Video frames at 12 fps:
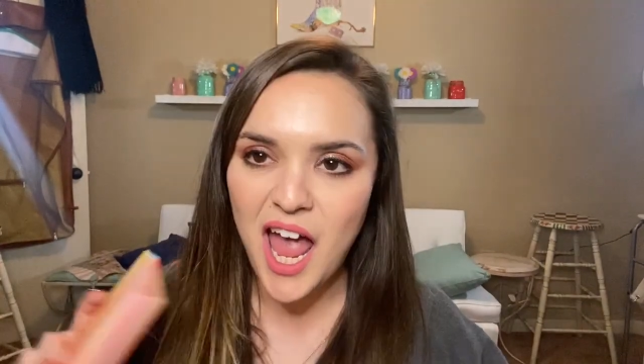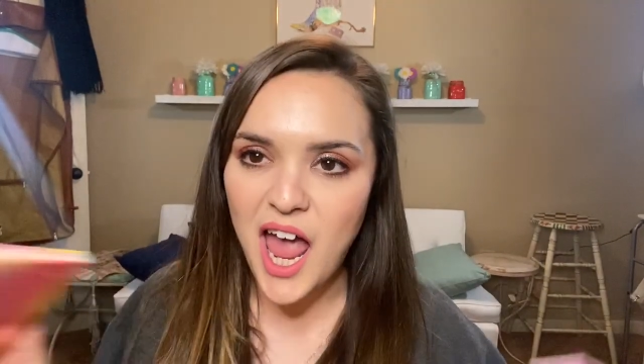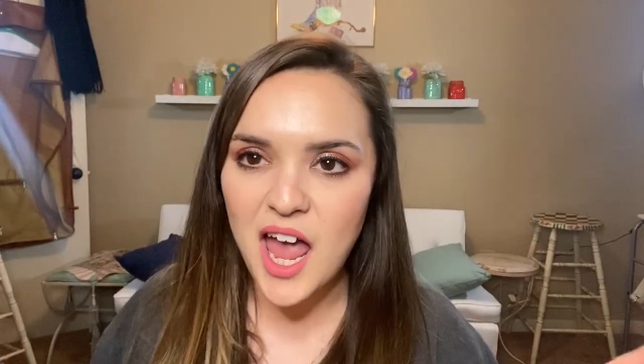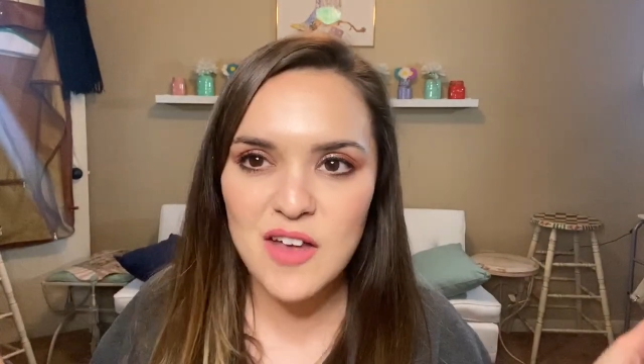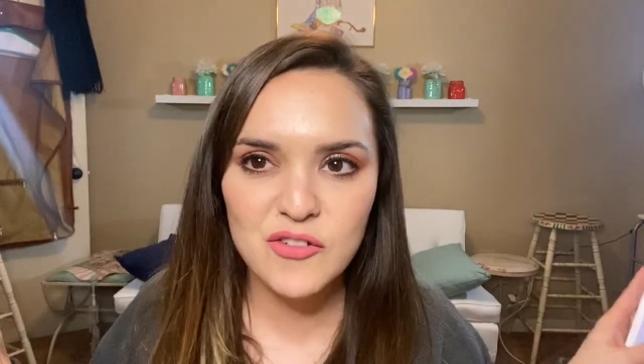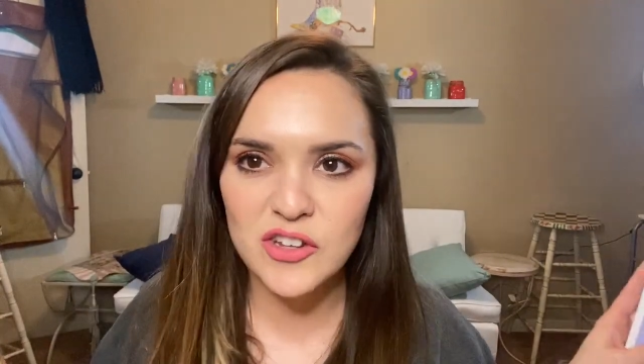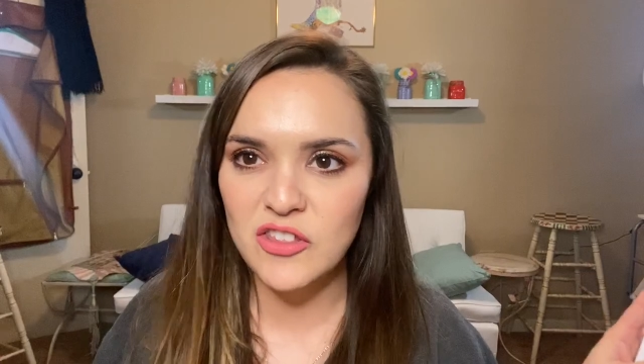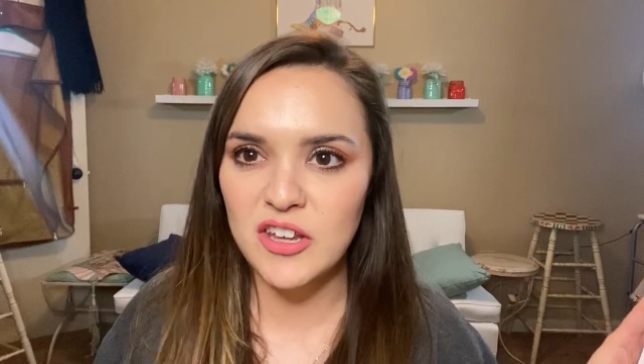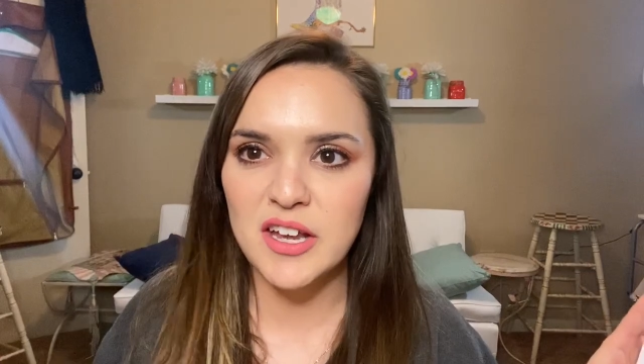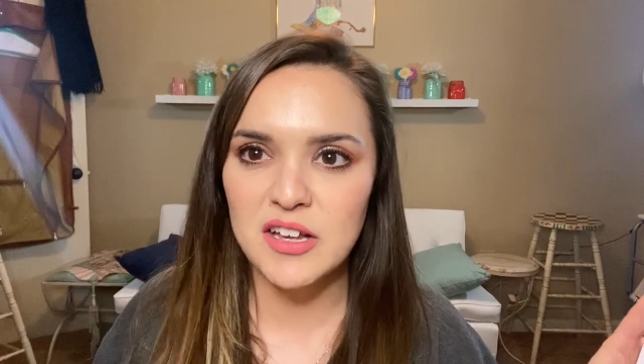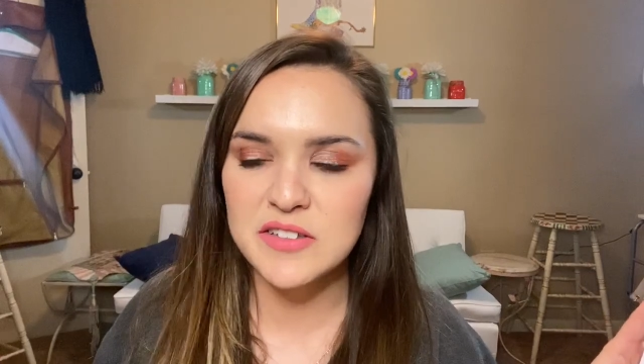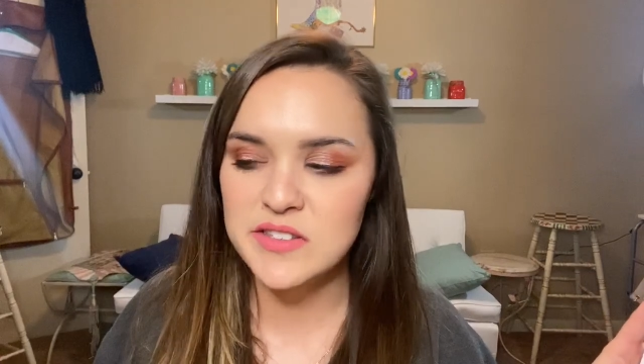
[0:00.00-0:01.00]

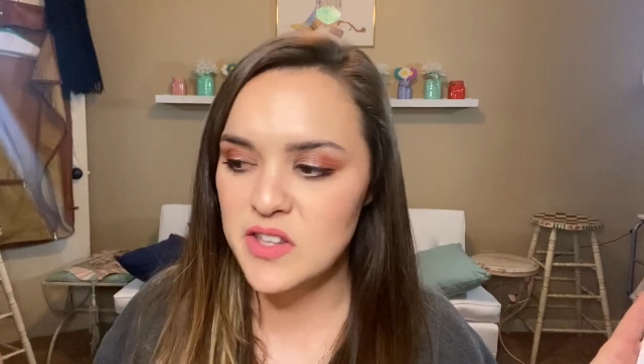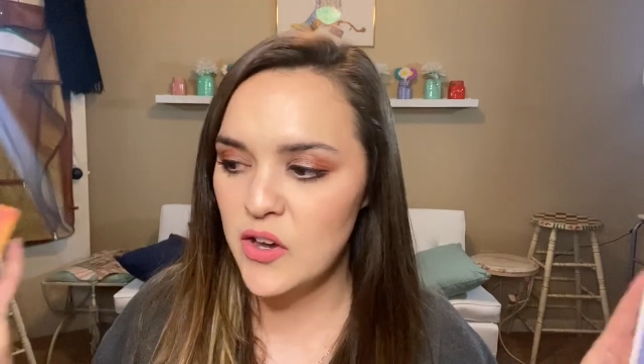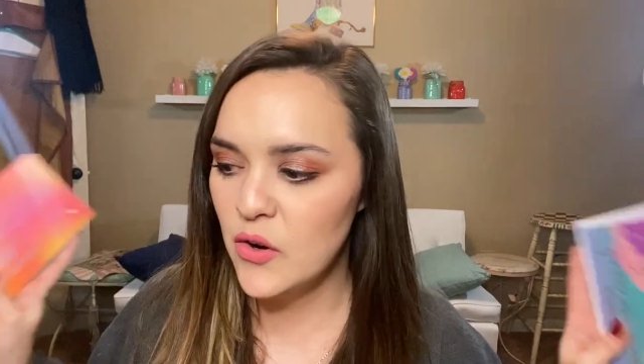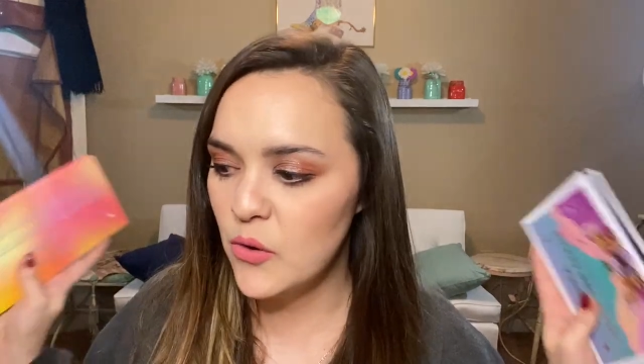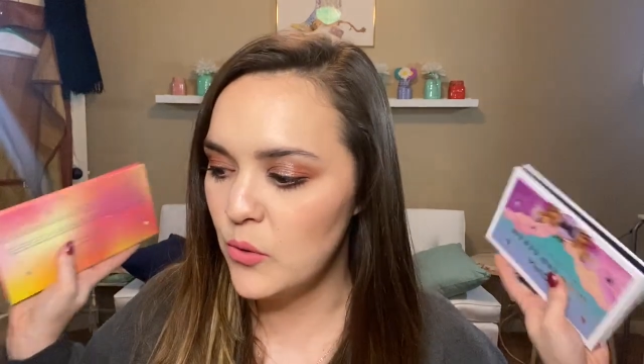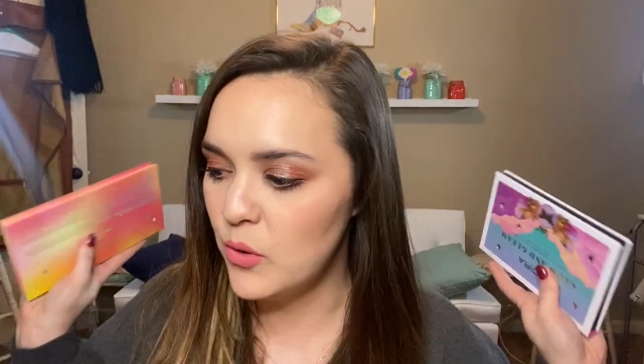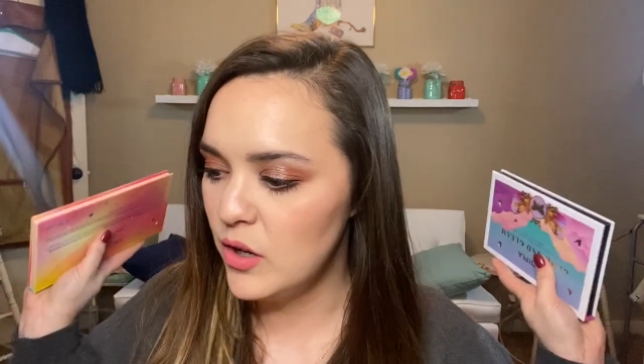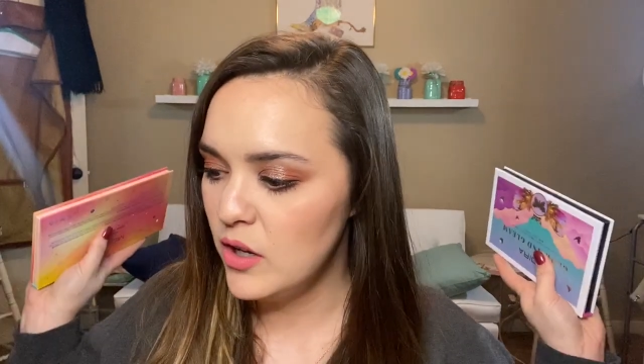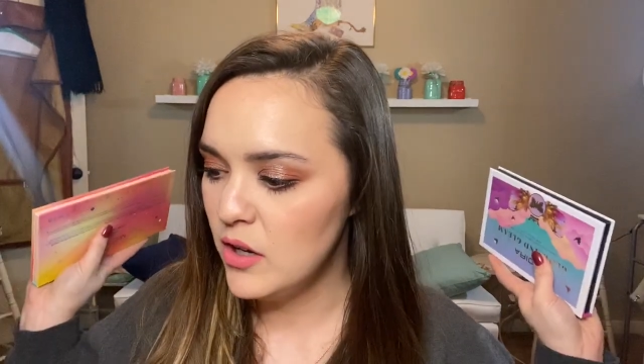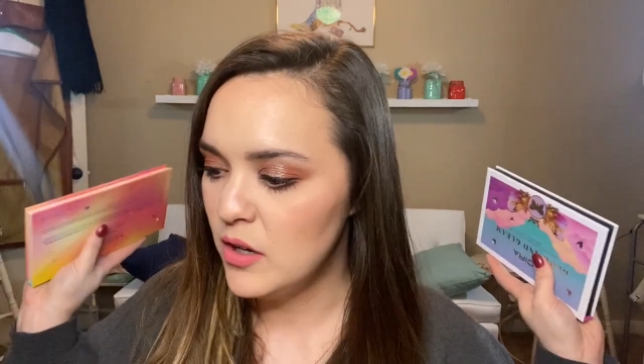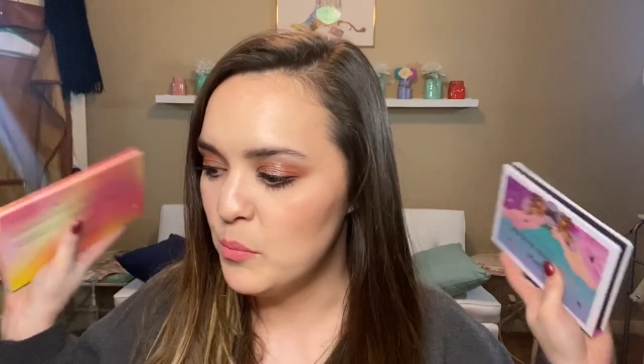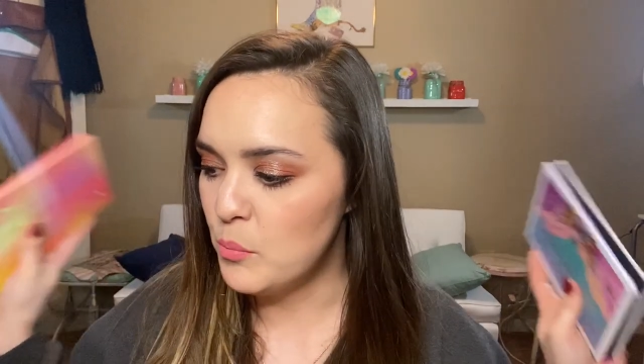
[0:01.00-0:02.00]
everything else though
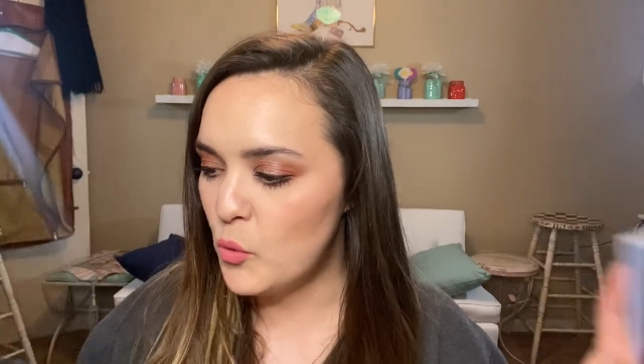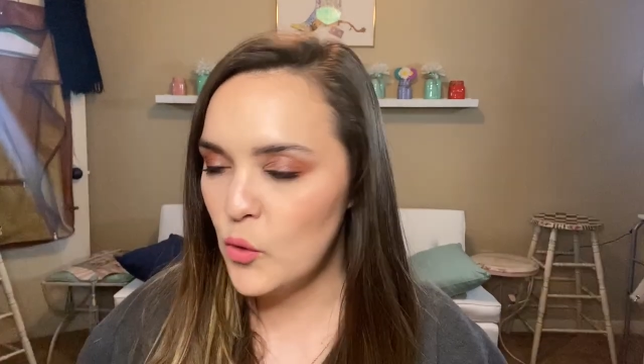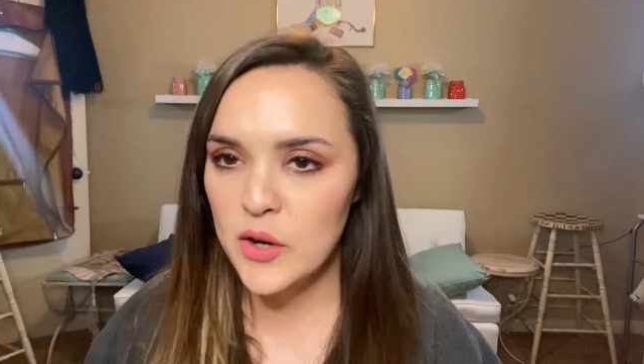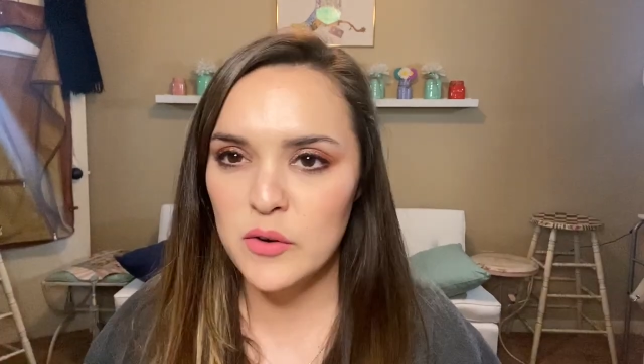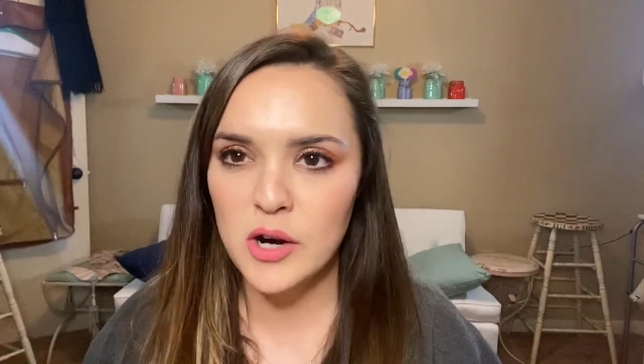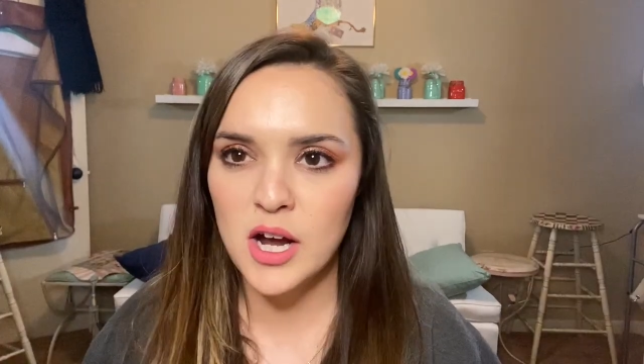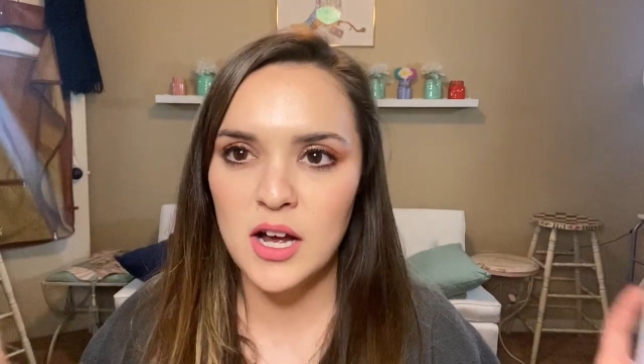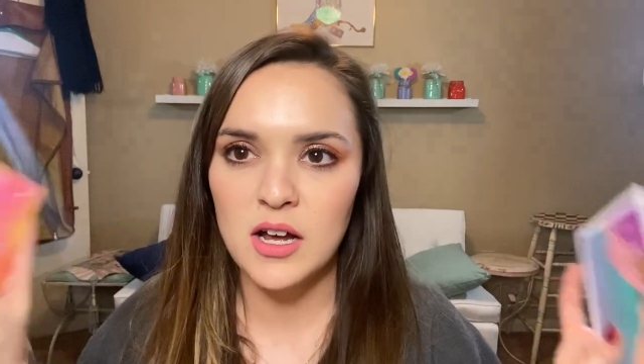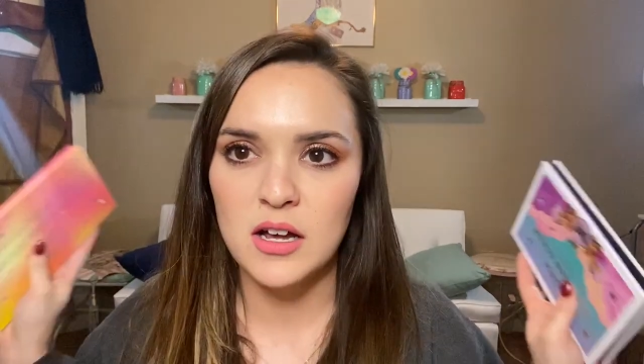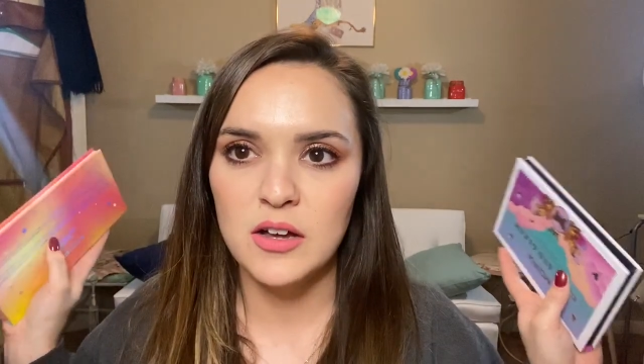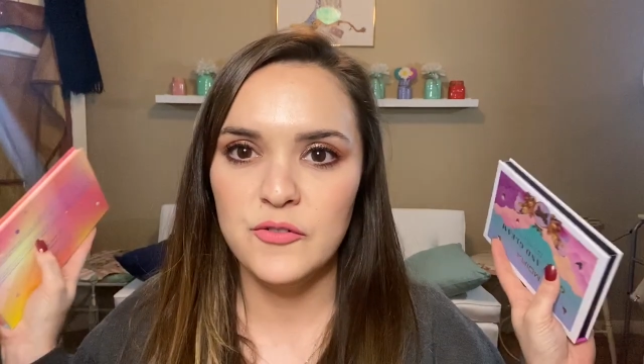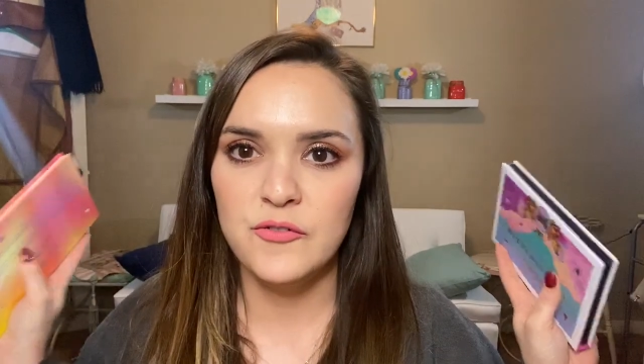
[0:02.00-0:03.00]
moira